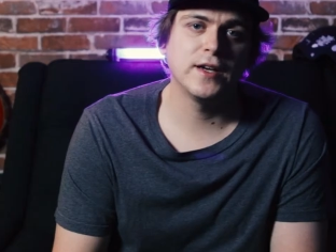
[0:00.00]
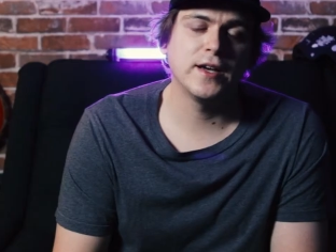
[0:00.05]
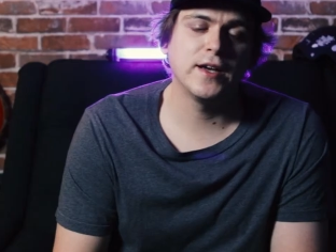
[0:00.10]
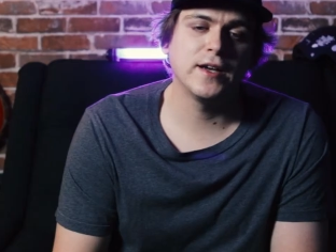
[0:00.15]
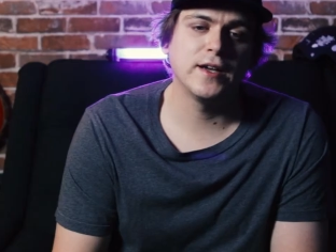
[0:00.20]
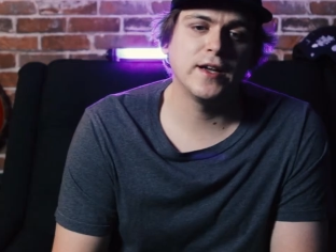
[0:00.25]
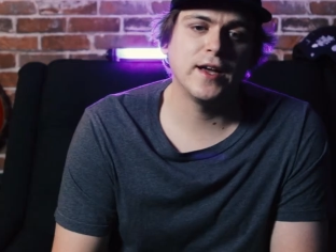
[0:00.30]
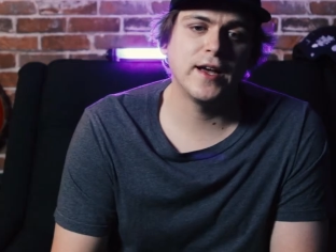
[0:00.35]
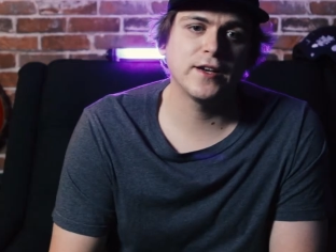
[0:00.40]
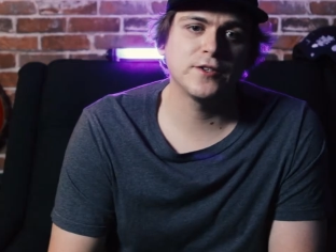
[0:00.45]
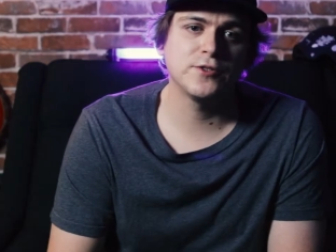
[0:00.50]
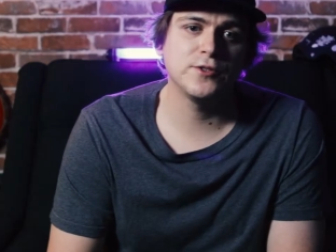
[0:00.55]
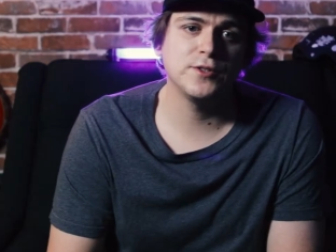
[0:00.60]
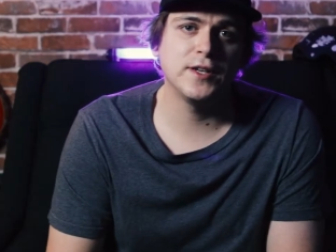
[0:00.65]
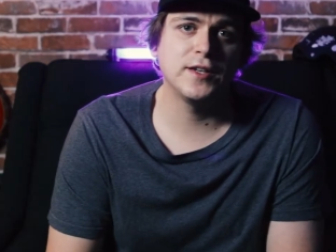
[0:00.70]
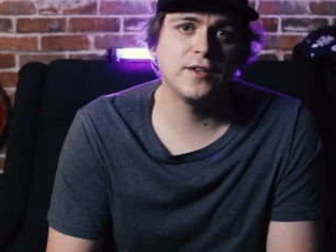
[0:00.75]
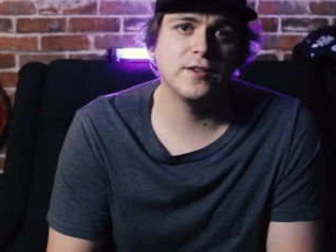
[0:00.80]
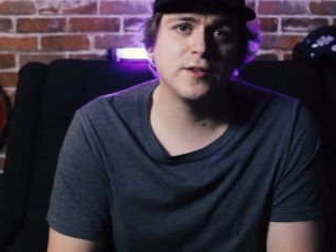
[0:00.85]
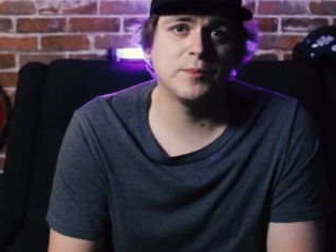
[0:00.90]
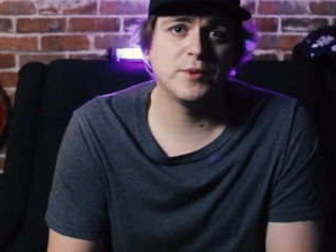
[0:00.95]
uh,
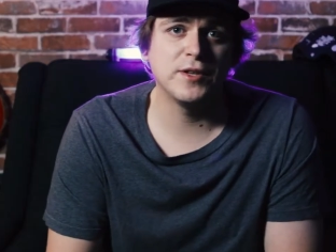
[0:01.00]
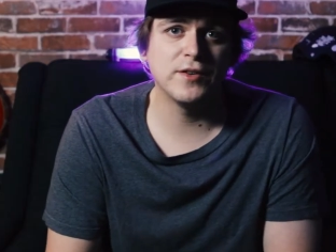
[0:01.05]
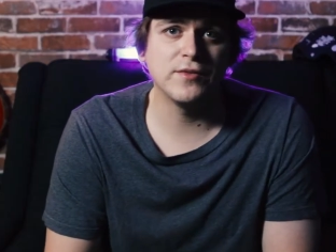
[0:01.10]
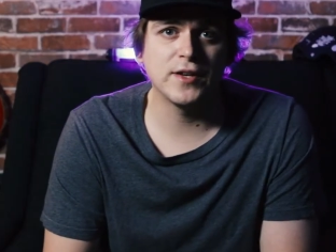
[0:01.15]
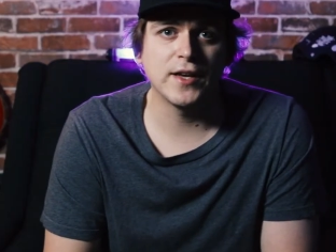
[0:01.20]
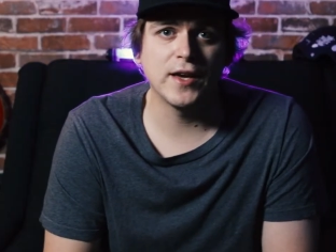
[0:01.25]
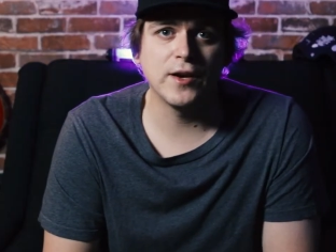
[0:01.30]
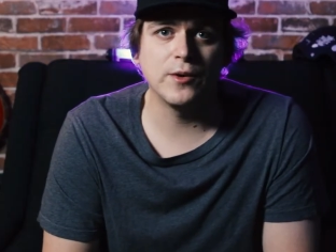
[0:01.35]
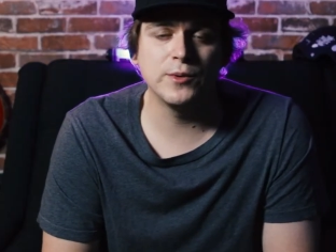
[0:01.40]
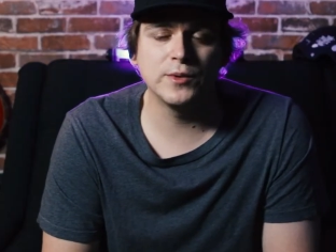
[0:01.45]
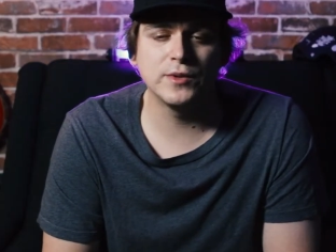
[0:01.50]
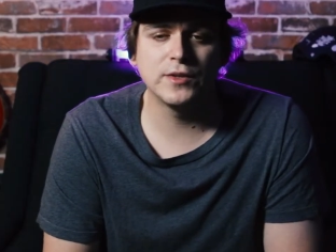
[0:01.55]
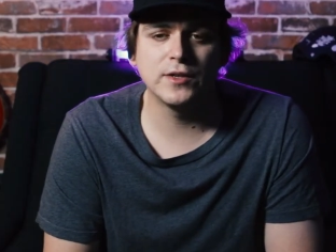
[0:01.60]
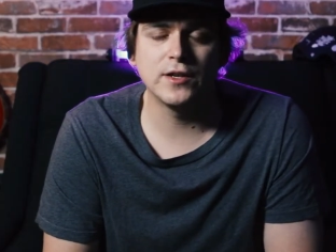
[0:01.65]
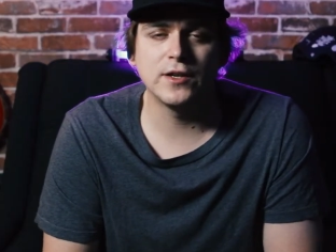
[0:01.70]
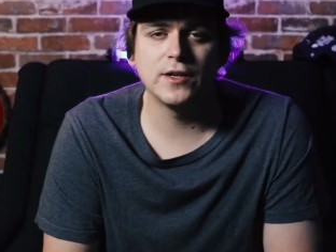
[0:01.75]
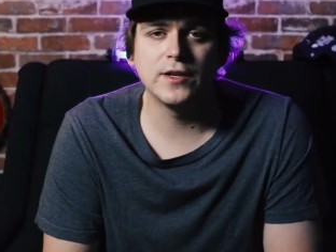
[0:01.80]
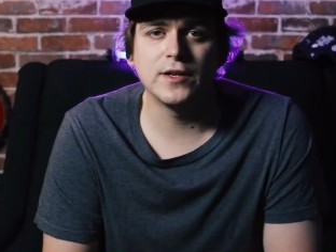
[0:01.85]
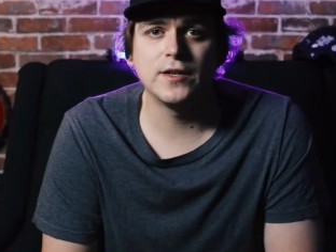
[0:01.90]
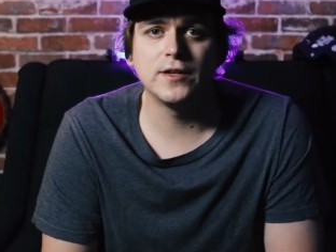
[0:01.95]
actually ended up giving out
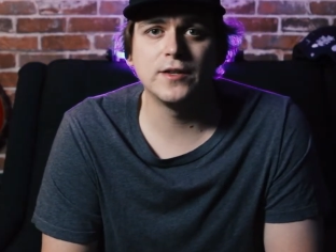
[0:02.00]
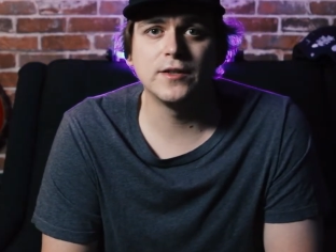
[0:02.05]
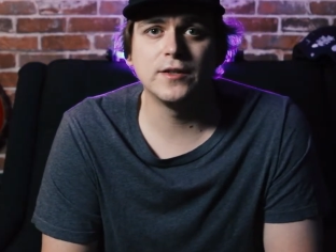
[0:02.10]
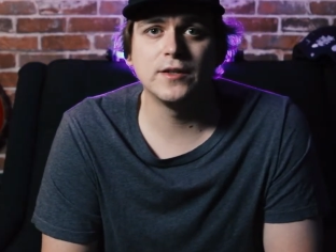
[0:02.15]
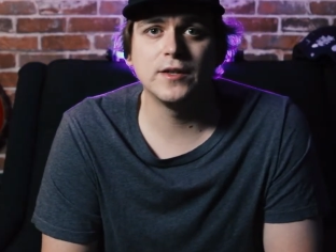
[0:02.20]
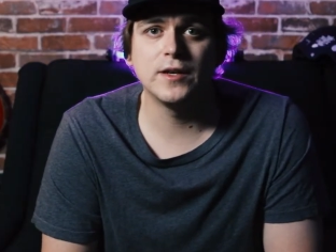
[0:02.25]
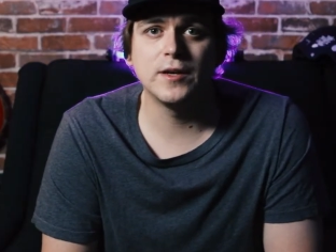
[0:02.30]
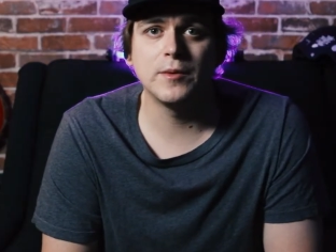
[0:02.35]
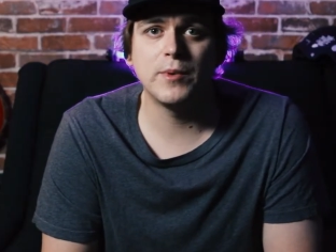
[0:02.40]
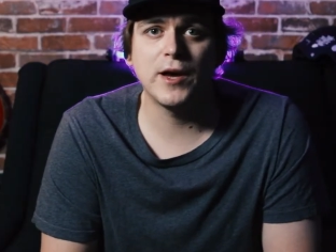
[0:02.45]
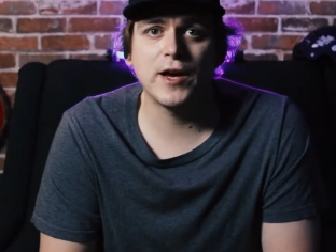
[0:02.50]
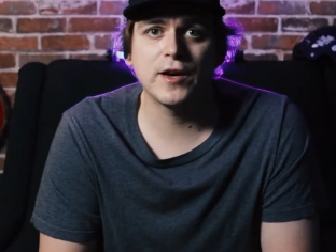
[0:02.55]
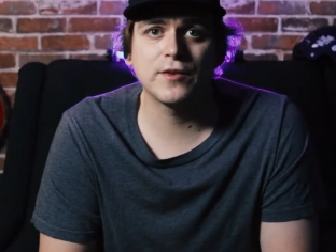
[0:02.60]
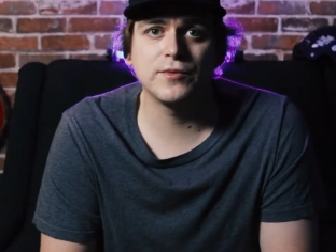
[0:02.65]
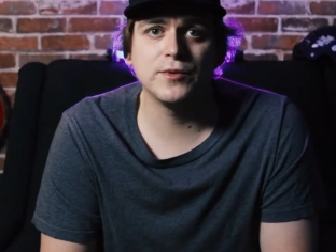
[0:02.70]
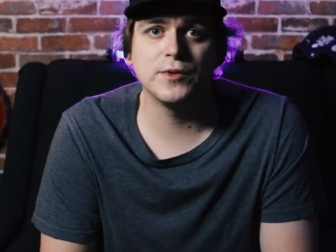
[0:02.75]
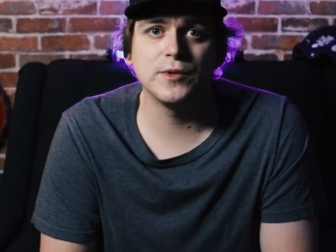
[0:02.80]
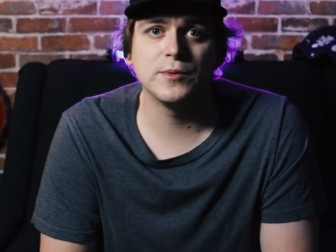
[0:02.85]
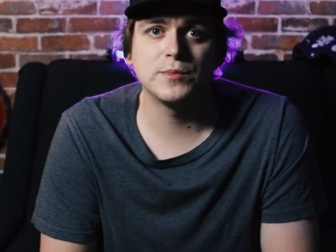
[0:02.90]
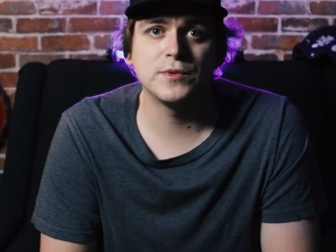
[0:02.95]
on a
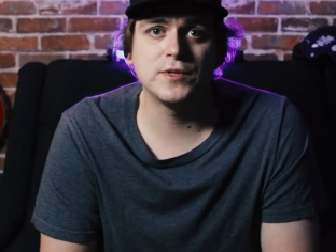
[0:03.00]
backflip